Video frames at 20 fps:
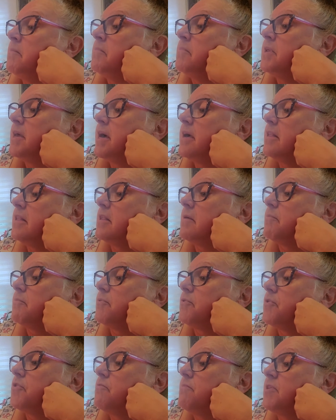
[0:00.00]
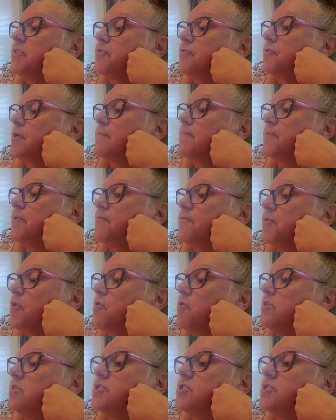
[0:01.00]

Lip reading: Take the broom and sweep the floor.